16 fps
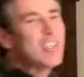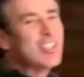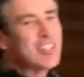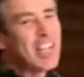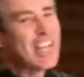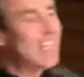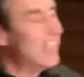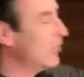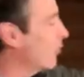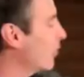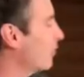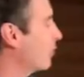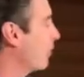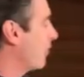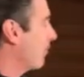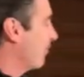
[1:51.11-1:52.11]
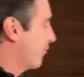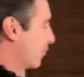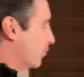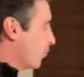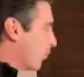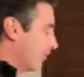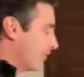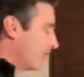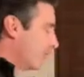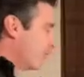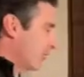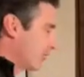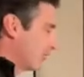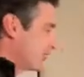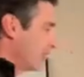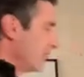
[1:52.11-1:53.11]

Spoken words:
say your score first.